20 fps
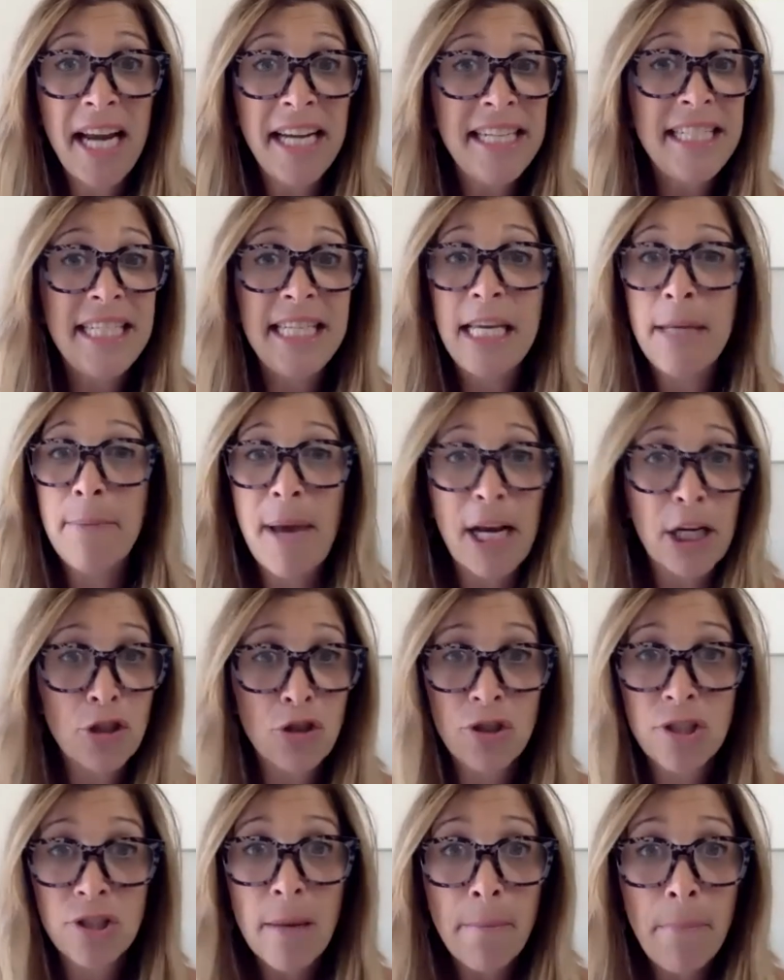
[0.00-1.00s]
I need to keep
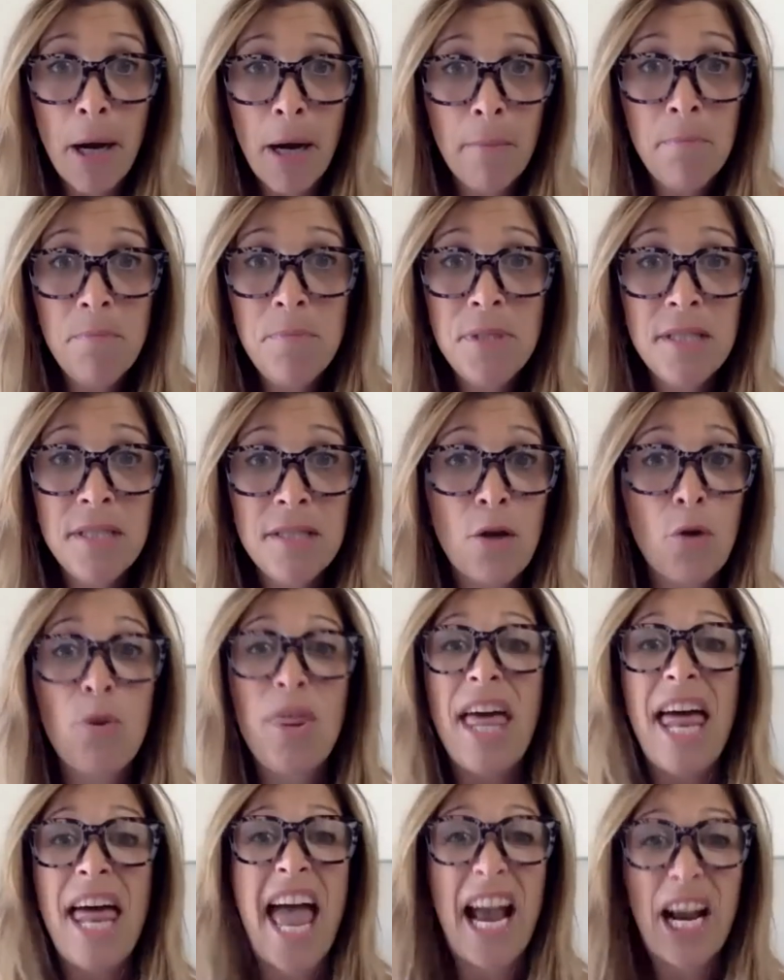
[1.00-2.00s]
extra sump pumps. So
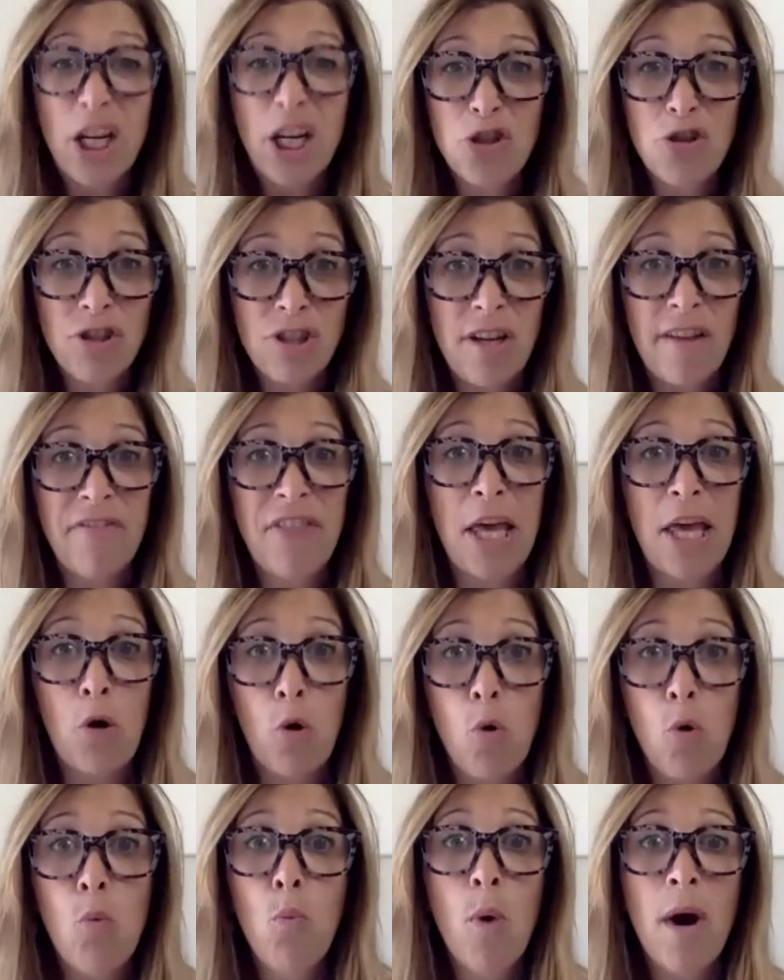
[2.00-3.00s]
that extra stuff, that
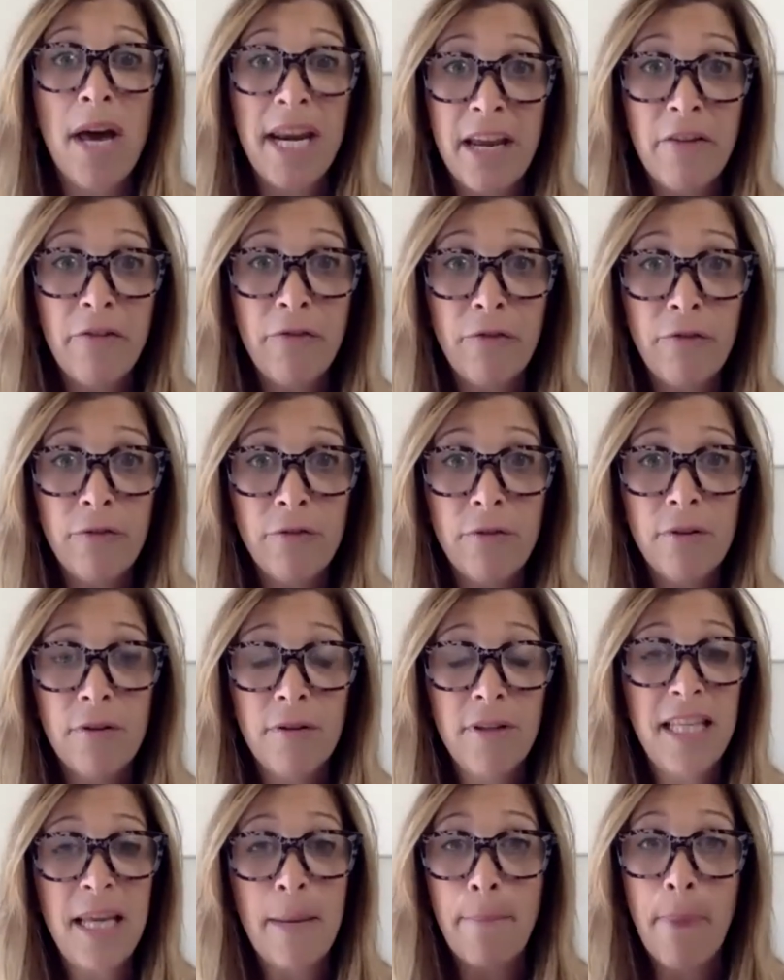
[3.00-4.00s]
whole what if,
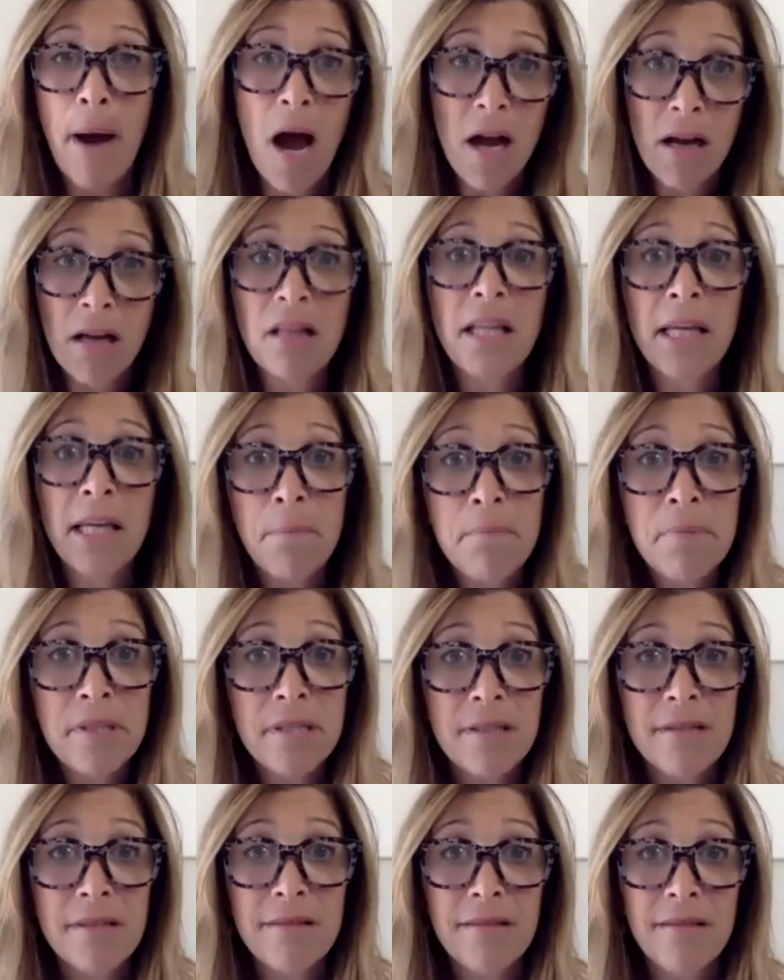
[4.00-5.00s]
the
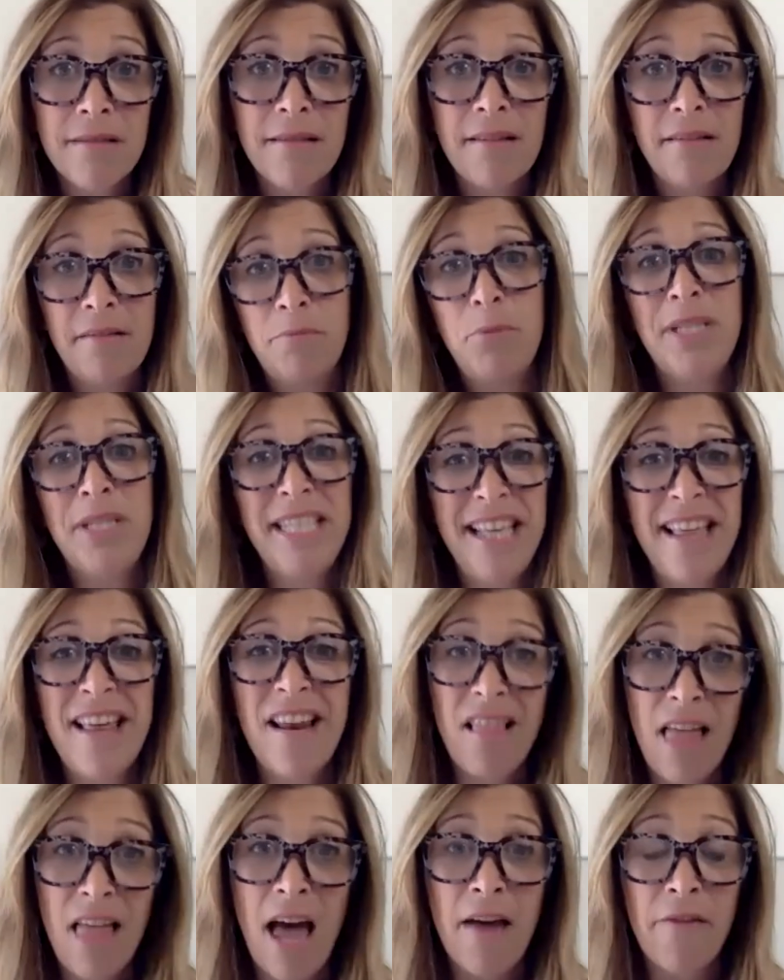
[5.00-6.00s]
apocalypse, we see that
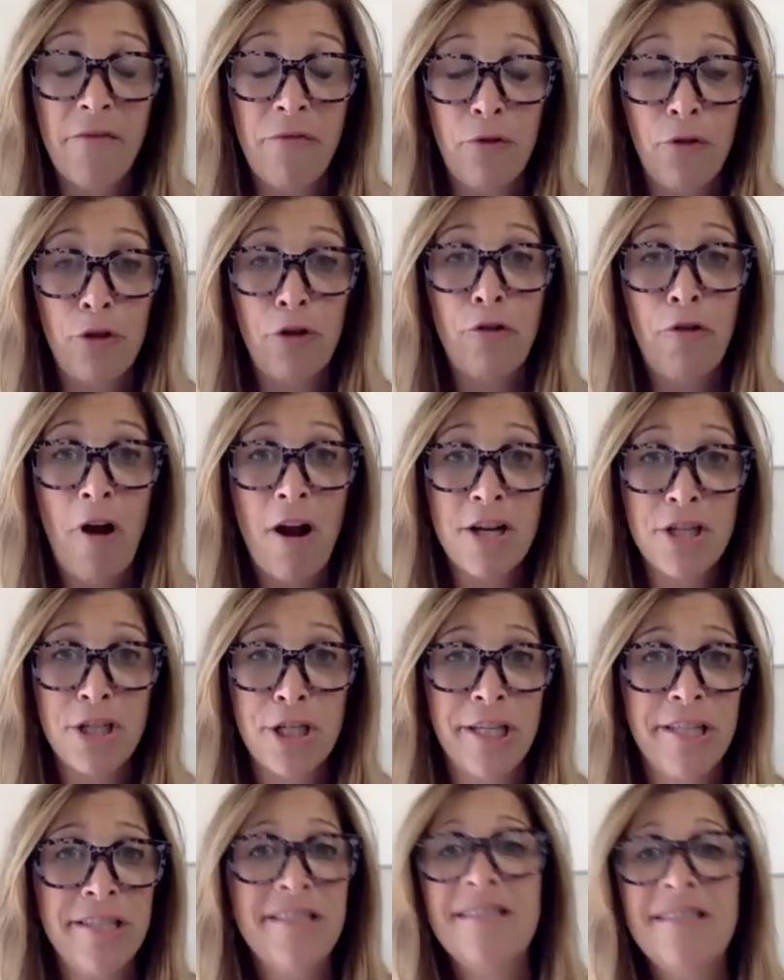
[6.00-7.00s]
a lot for the
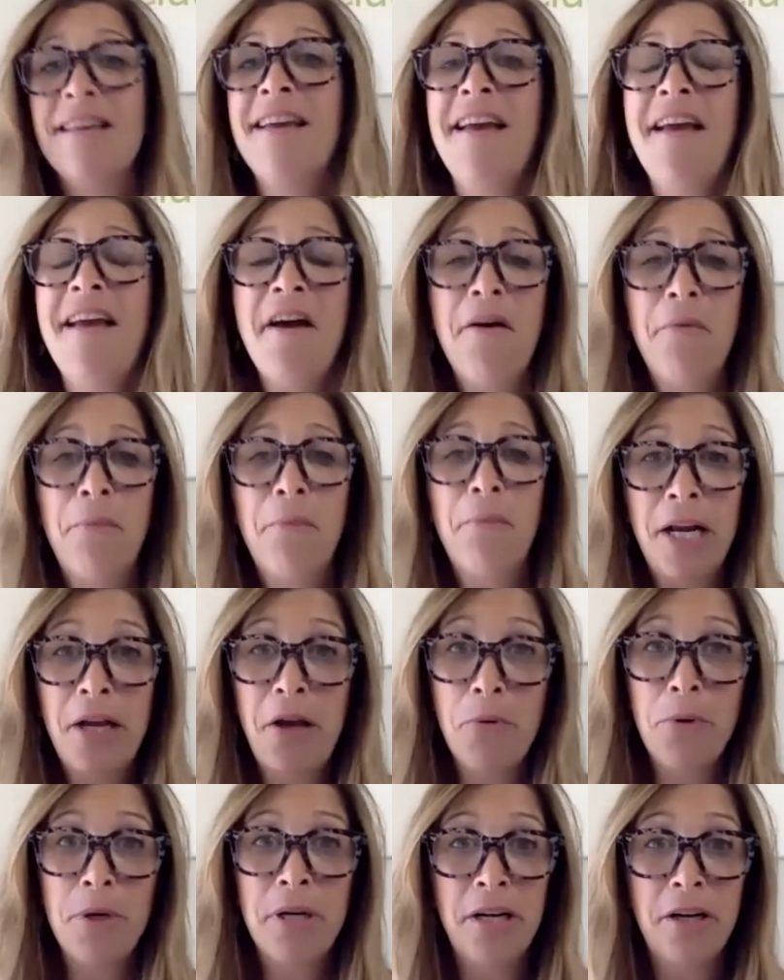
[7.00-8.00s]
garages when I
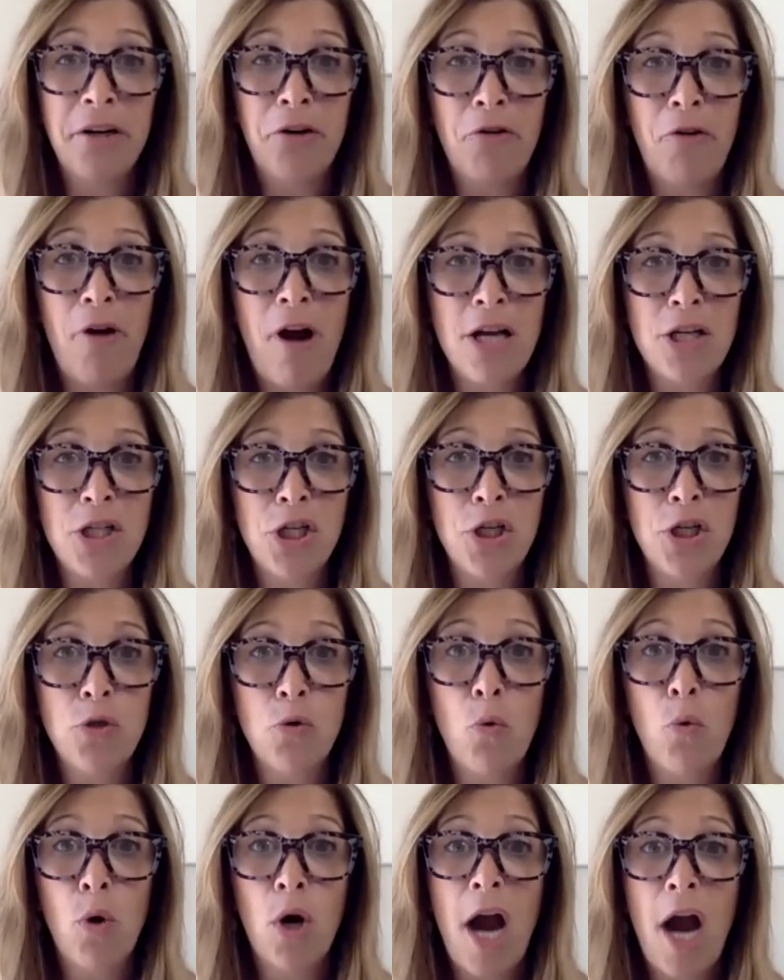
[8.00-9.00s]
go into garages.
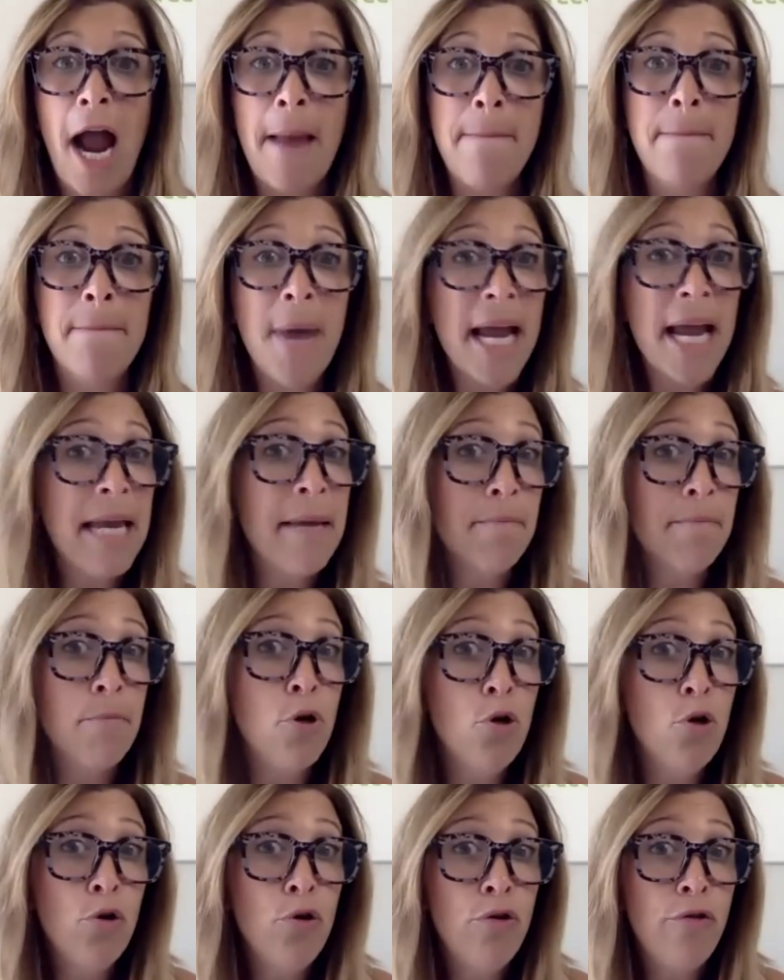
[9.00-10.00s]
Or I might
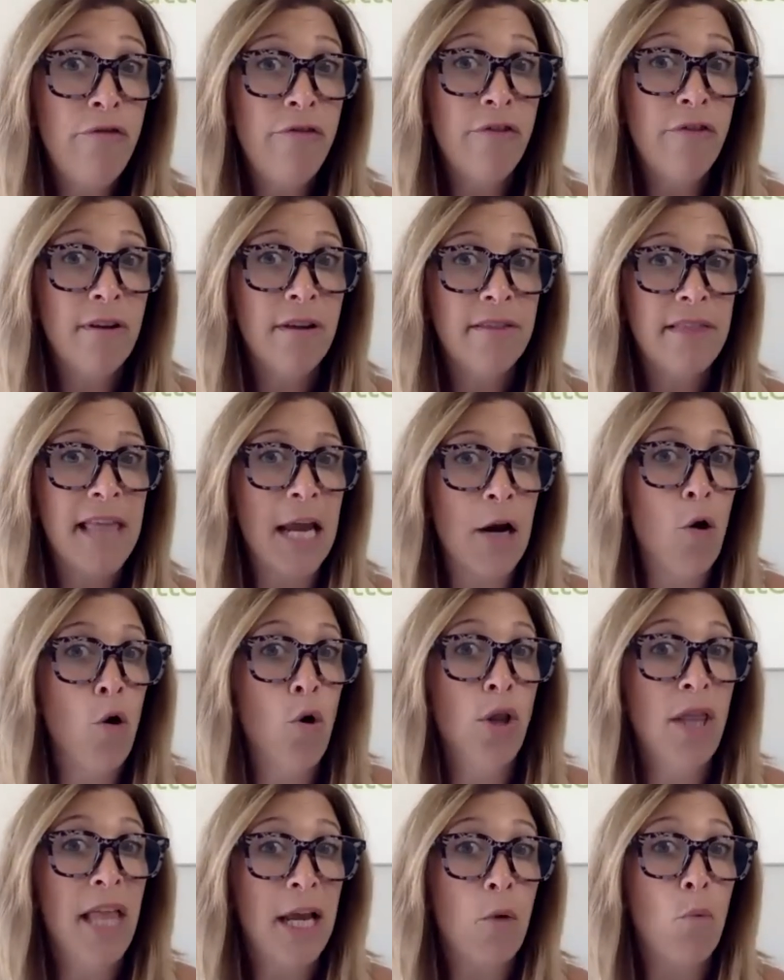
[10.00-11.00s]
move, that
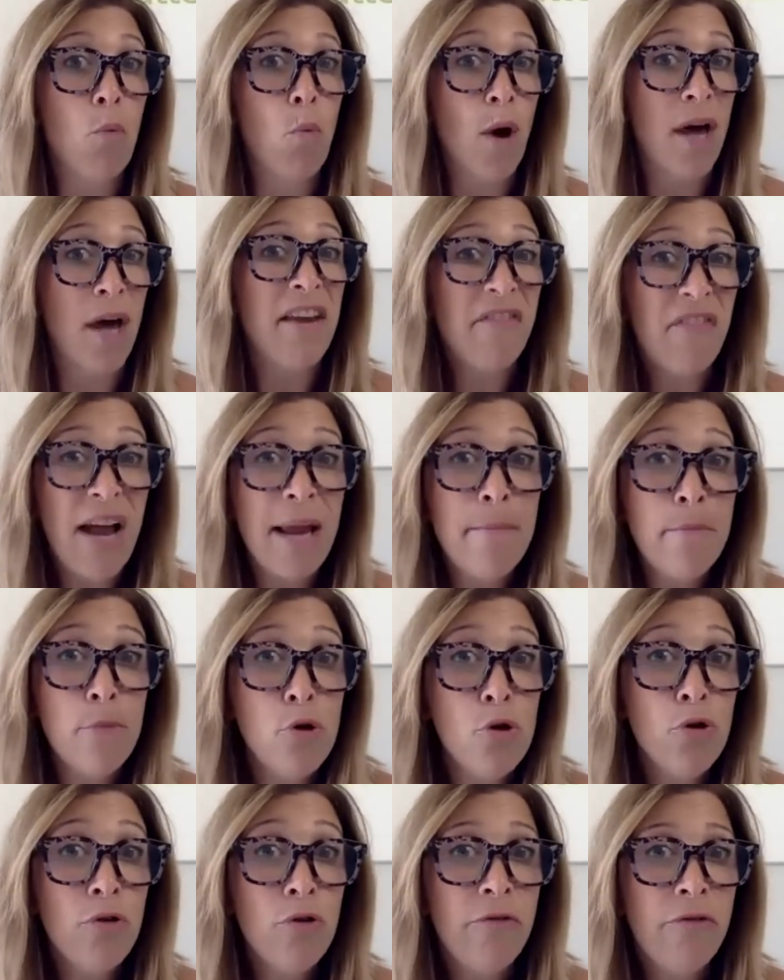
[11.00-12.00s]
whole like, what if I
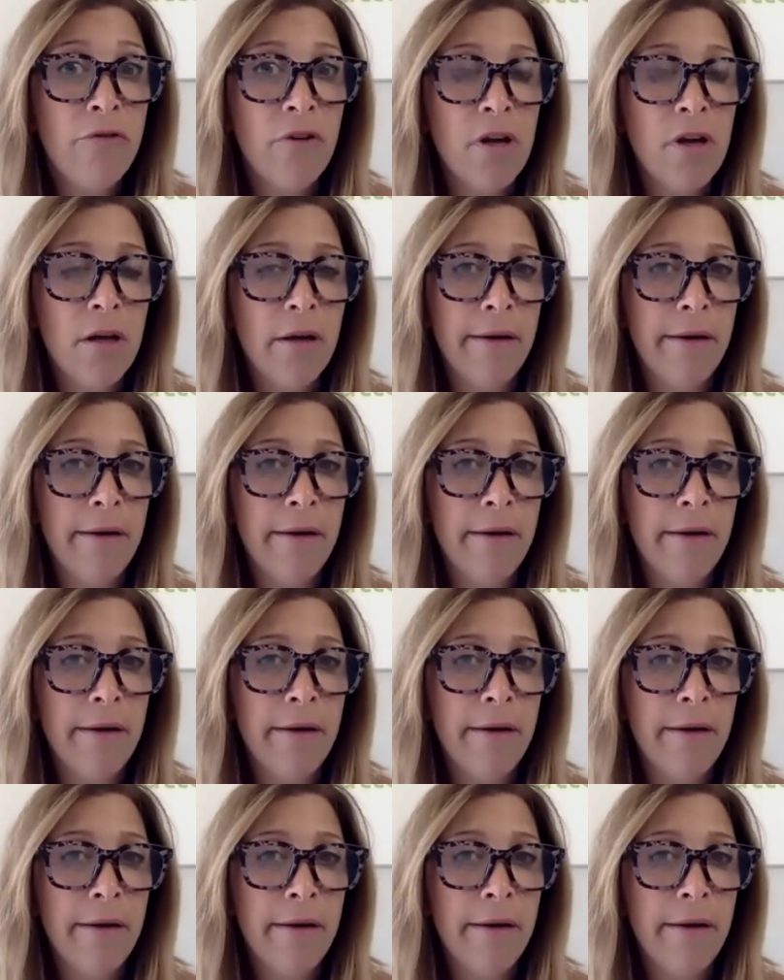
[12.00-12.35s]
move?